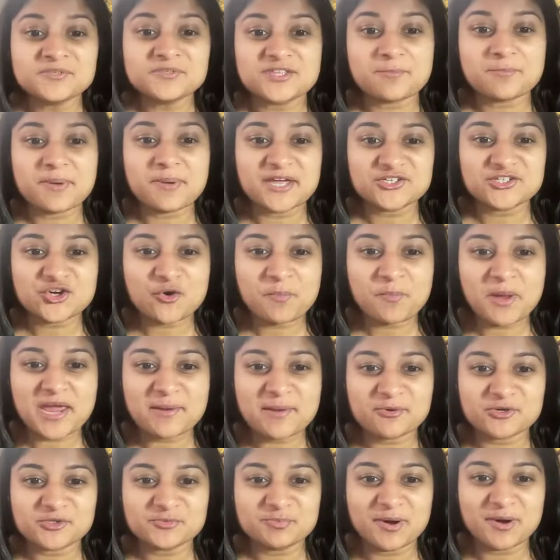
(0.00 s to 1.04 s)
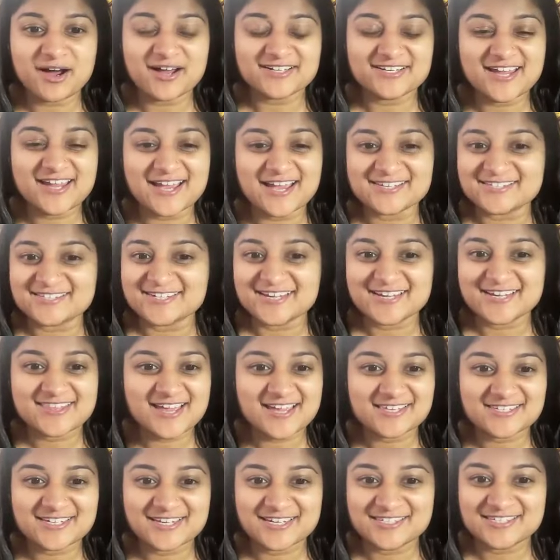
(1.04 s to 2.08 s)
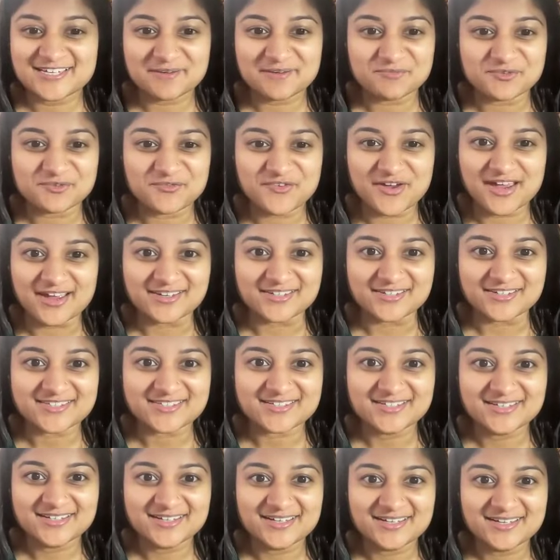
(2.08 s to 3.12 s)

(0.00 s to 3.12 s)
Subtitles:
to the PetroPapers podcast. Say that 10 times fast.